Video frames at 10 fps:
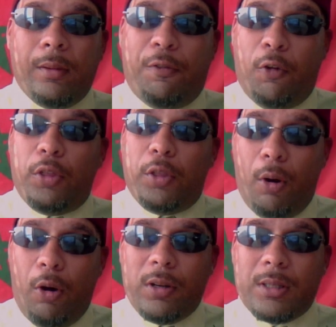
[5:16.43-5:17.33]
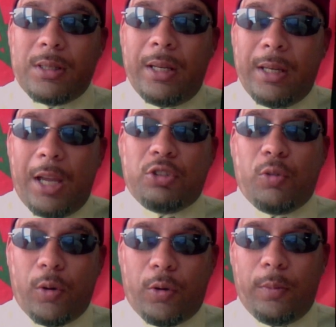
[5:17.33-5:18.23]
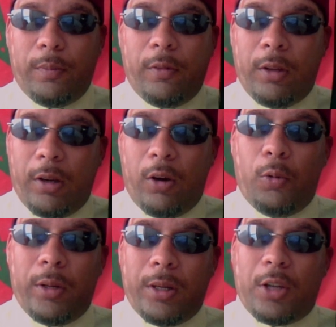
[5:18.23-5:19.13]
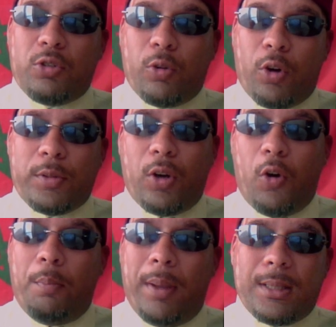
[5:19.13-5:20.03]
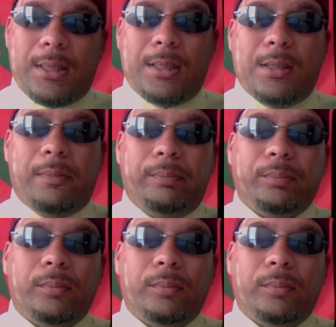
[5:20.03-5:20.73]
for the Moors. Industrial group, their own industrial groups, their own businesses.